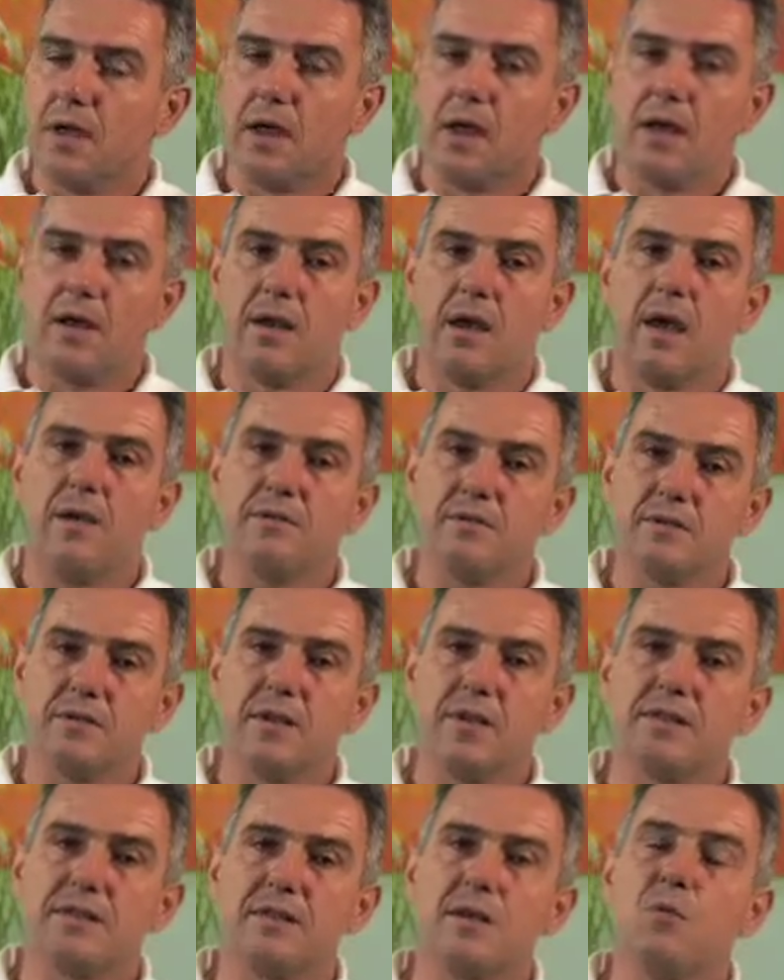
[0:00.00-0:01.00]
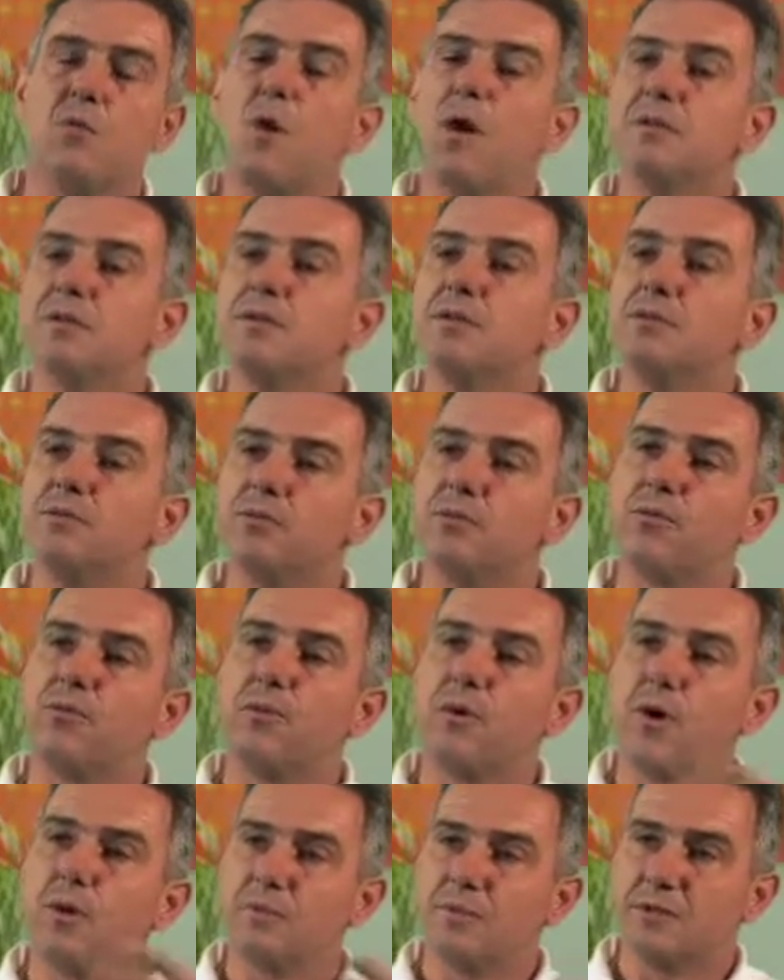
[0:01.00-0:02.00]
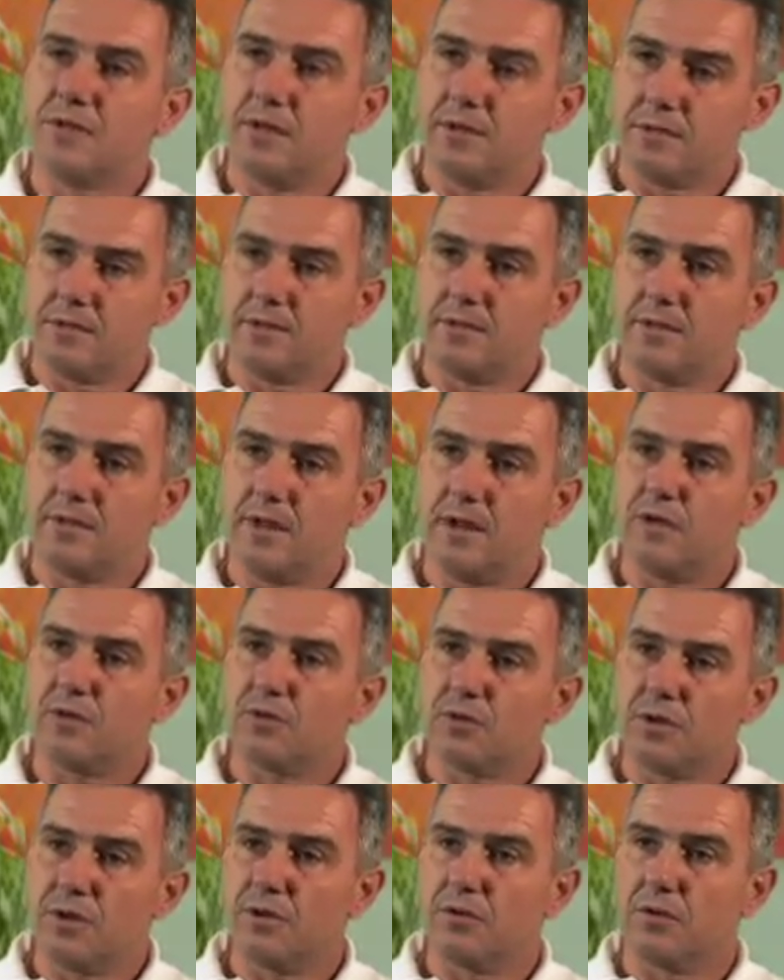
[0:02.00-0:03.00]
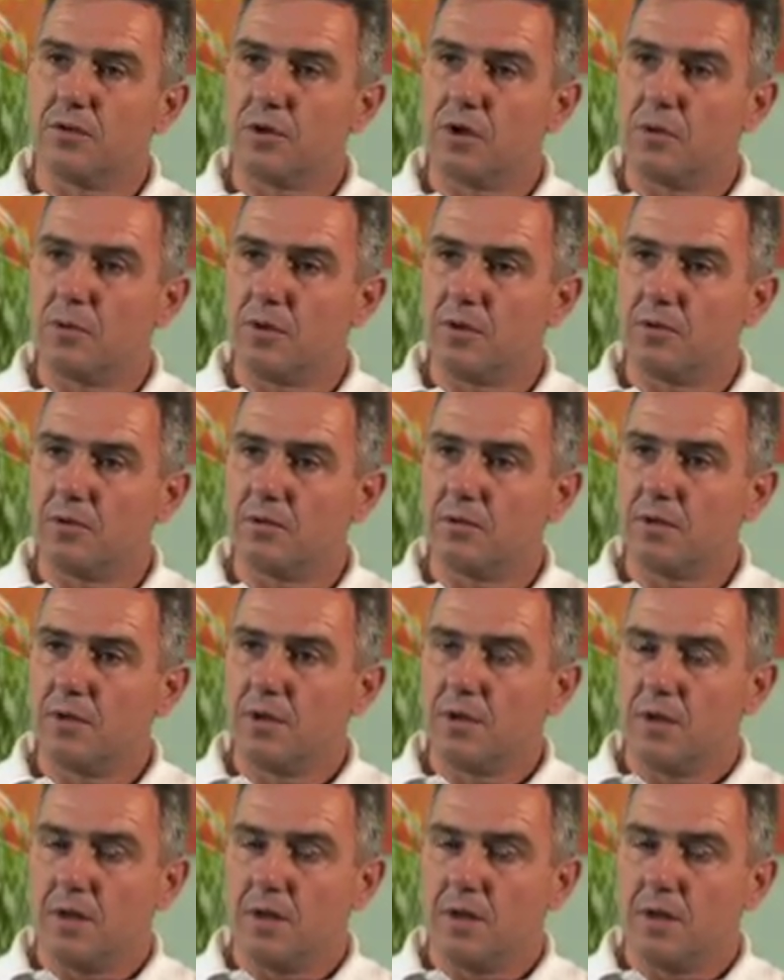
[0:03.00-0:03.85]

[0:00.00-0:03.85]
and after that they wanted from that electronic document,